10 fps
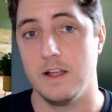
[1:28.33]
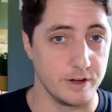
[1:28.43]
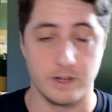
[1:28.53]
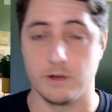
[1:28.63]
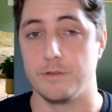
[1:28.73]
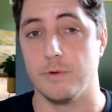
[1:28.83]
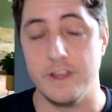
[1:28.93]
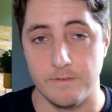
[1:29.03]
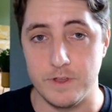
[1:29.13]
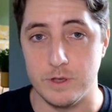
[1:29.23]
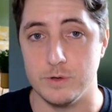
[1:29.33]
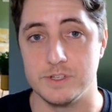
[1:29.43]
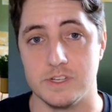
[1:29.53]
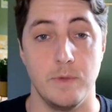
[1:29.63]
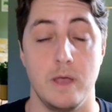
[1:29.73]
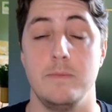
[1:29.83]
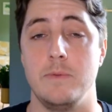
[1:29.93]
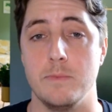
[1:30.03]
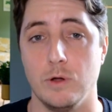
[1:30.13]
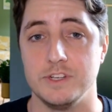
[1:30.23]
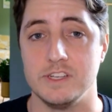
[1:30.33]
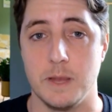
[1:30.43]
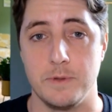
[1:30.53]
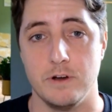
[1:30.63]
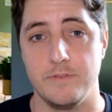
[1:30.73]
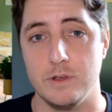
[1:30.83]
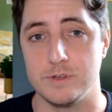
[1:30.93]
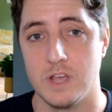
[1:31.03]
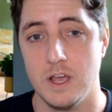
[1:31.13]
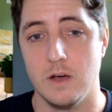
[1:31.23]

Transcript: They're going to go through interviews, maybe multi-step interviews.